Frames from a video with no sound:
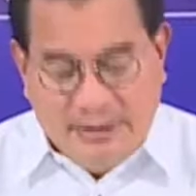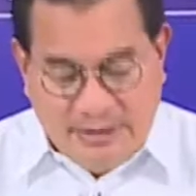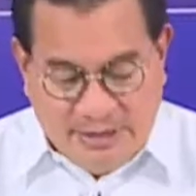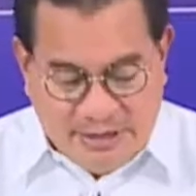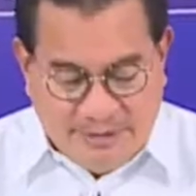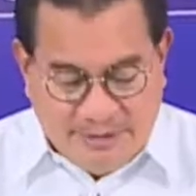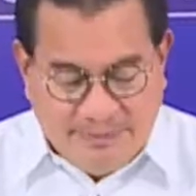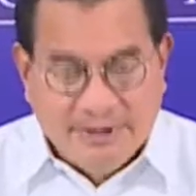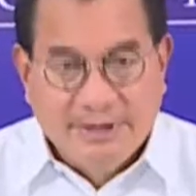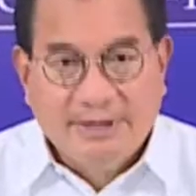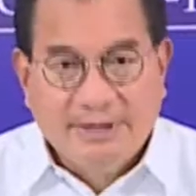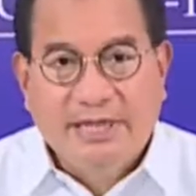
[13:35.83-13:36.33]

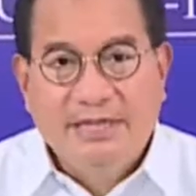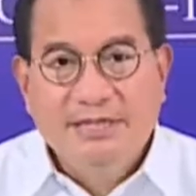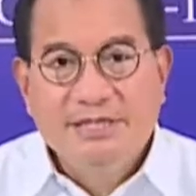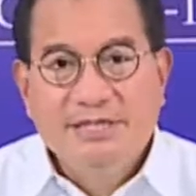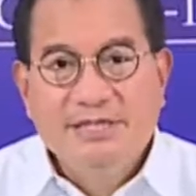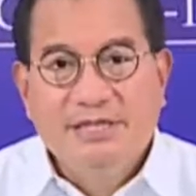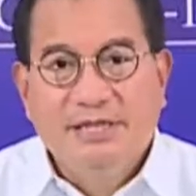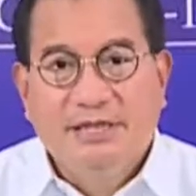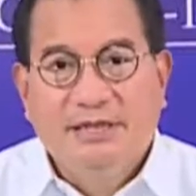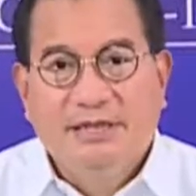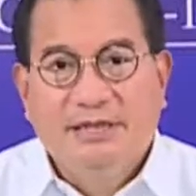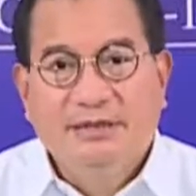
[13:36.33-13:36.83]
This
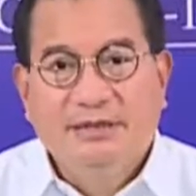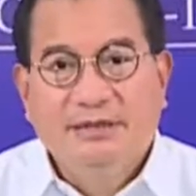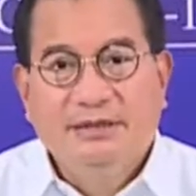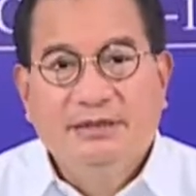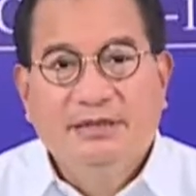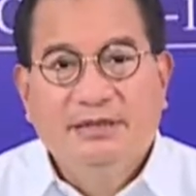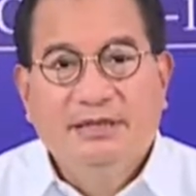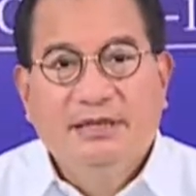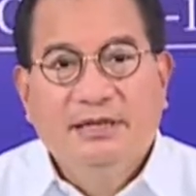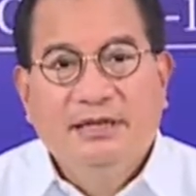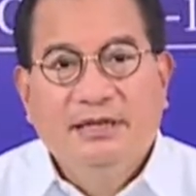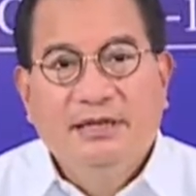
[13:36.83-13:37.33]
potential
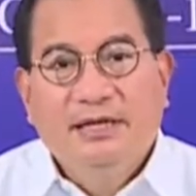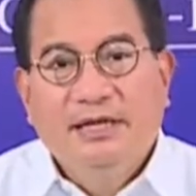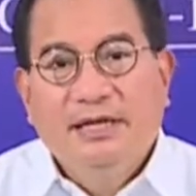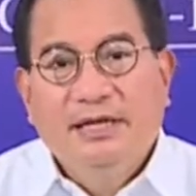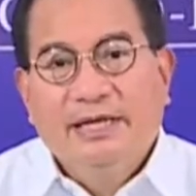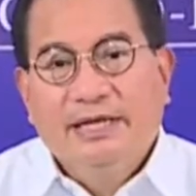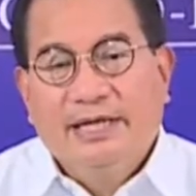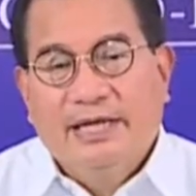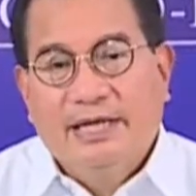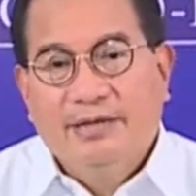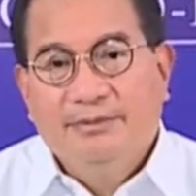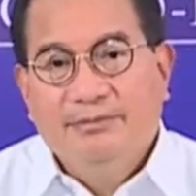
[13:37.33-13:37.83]

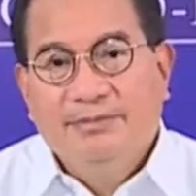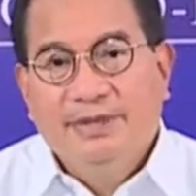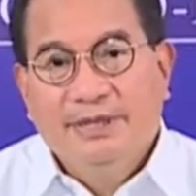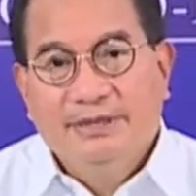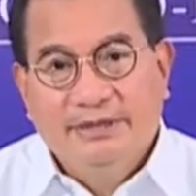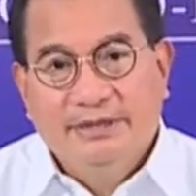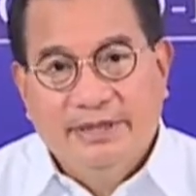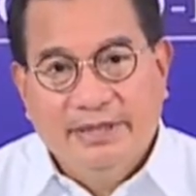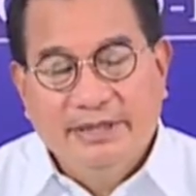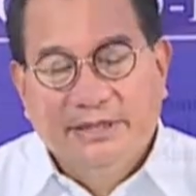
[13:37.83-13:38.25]
can be